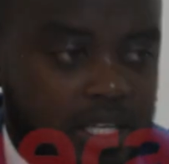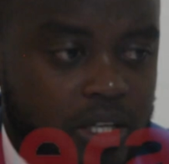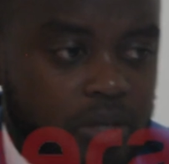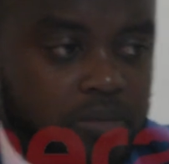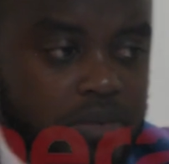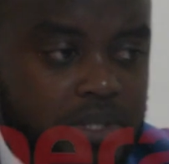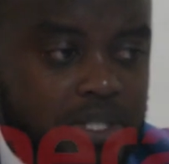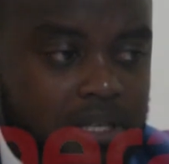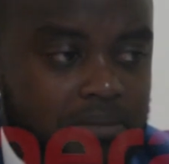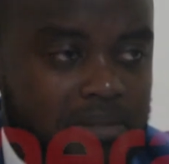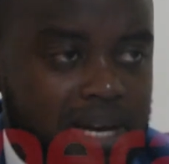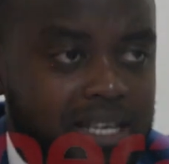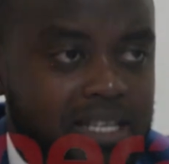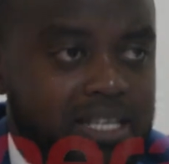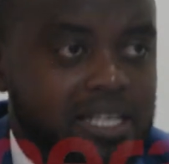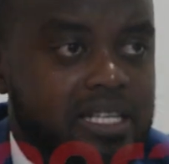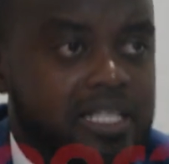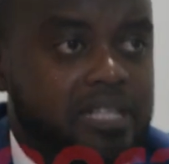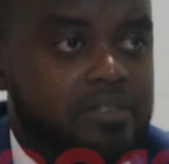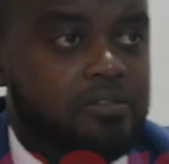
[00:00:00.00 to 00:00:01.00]
helped them
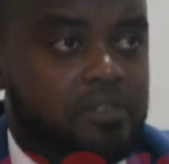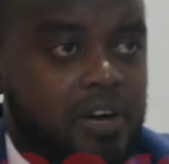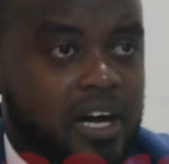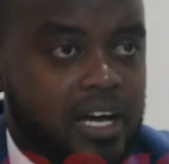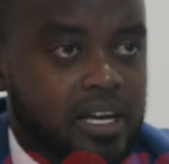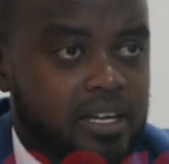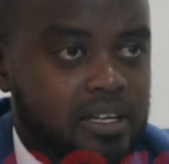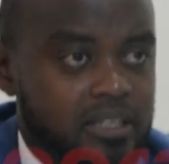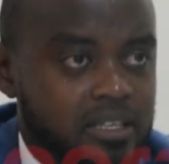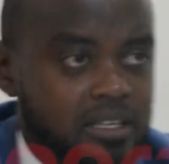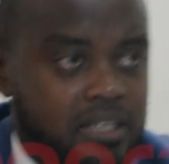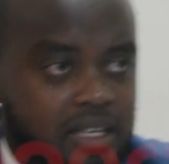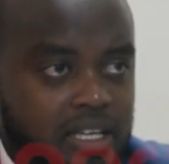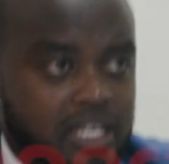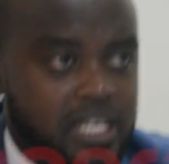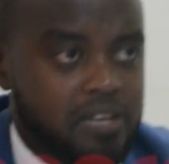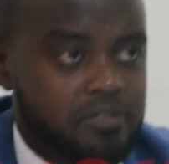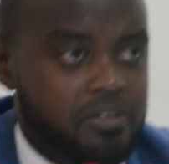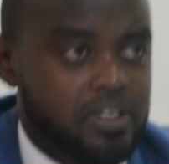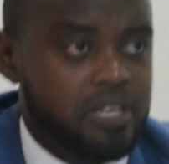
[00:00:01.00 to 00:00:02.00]
identify,
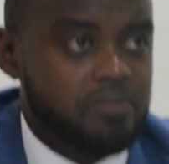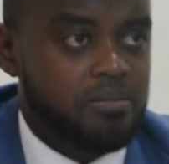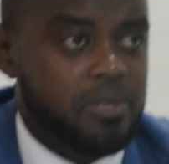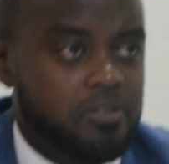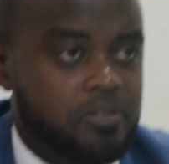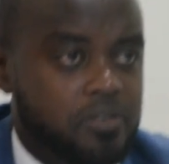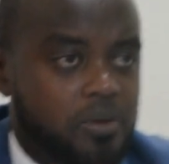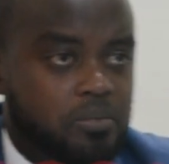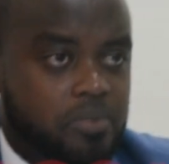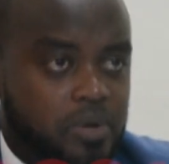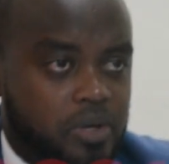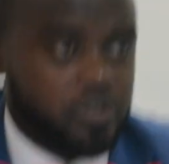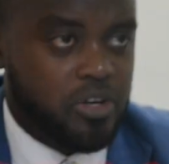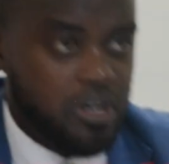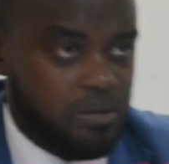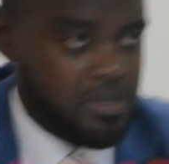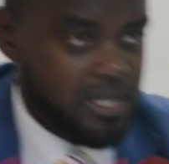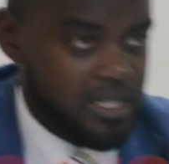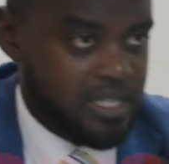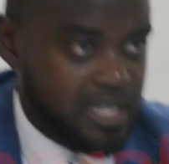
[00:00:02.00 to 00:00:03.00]
even before
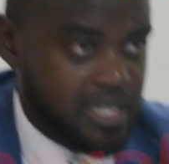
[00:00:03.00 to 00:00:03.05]
procurement